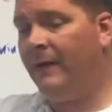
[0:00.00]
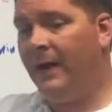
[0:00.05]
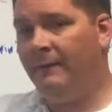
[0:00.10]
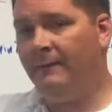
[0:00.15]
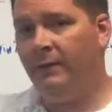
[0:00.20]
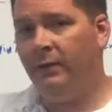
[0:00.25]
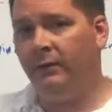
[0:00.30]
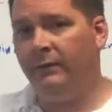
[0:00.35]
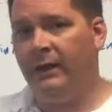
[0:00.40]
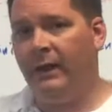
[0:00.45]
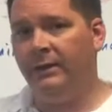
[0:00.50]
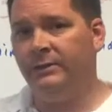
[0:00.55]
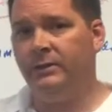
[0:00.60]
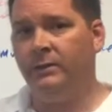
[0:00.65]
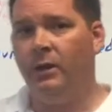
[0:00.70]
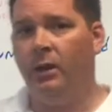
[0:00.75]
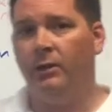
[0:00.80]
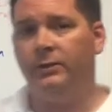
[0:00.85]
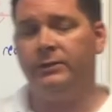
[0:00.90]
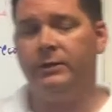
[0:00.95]

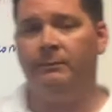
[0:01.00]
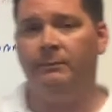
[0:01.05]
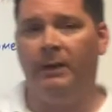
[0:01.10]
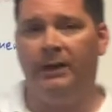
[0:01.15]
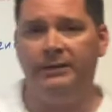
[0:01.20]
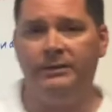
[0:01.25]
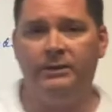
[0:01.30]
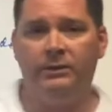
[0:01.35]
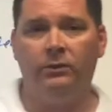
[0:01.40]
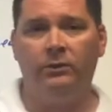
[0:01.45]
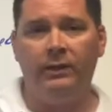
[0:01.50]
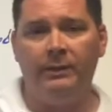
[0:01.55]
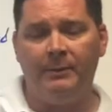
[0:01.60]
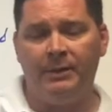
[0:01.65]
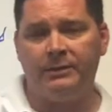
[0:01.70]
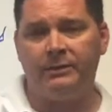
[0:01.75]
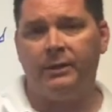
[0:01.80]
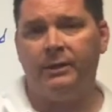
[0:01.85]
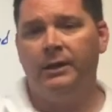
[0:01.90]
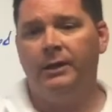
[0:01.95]
$500,000 combined single
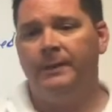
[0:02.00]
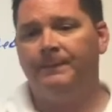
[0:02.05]
limits.